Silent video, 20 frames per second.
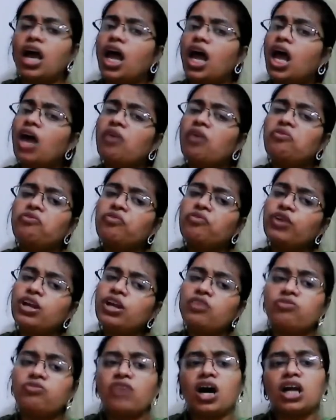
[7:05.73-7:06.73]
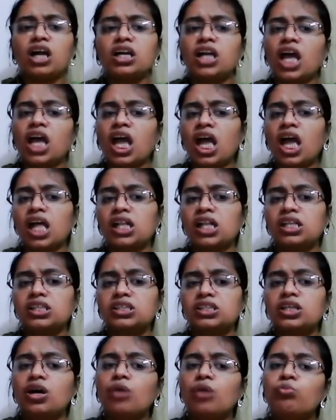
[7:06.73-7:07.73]
Everyone
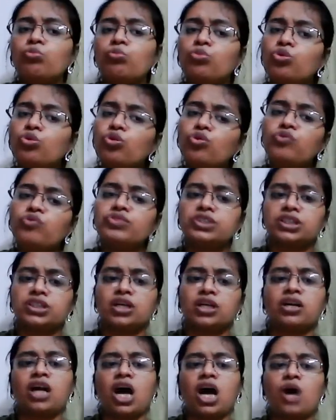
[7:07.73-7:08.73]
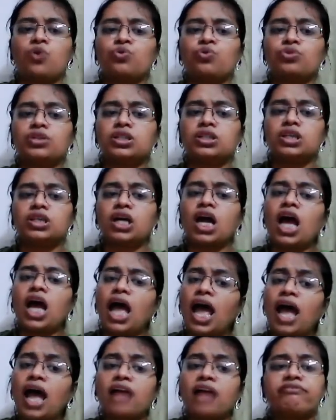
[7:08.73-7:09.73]
else moves around
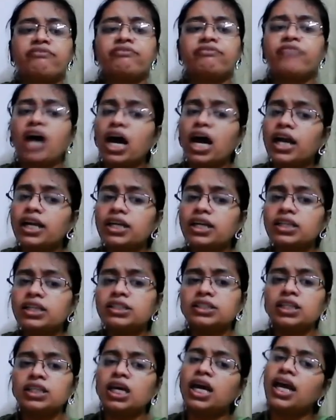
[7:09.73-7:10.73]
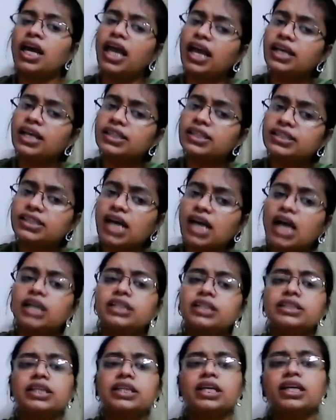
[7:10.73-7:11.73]
and finds
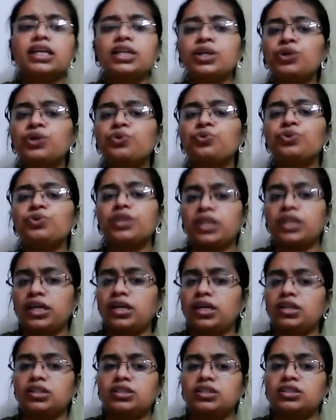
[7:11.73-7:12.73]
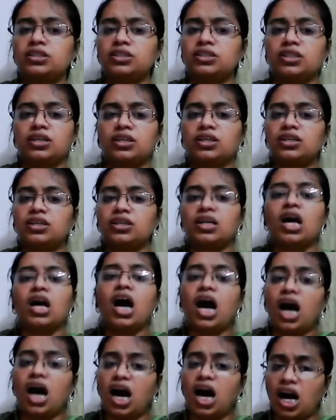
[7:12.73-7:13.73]
exciting new things.
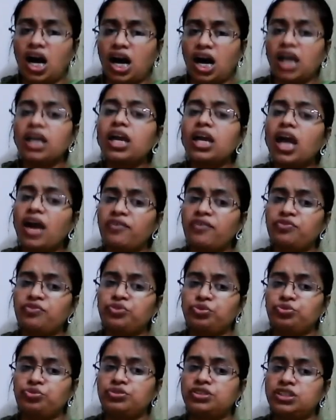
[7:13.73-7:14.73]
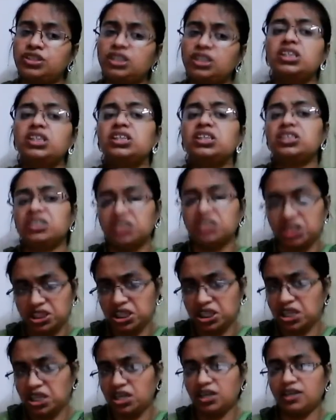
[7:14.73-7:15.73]
I have to sit
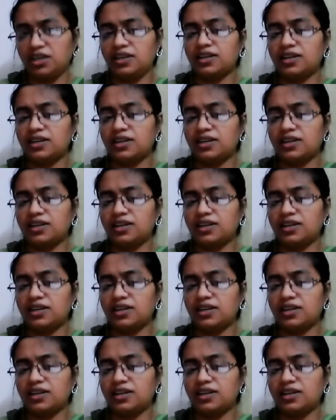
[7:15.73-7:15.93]
still.